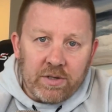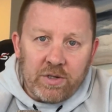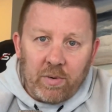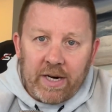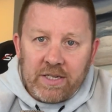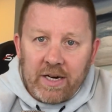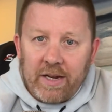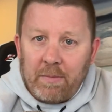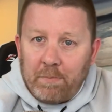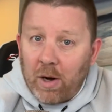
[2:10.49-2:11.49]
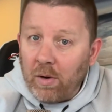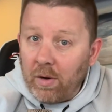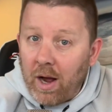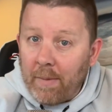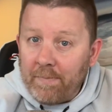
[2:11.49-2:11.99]
so I decided to
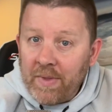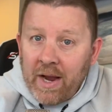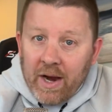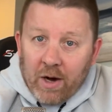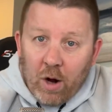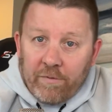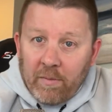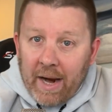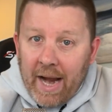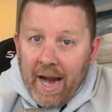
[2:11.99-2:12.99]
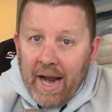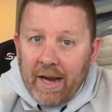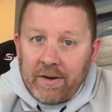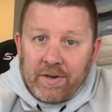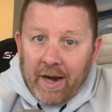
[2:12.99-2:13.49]
buckle up and offer my
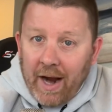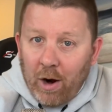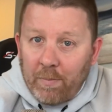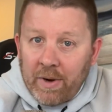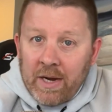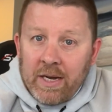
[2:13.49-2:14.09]
hand to help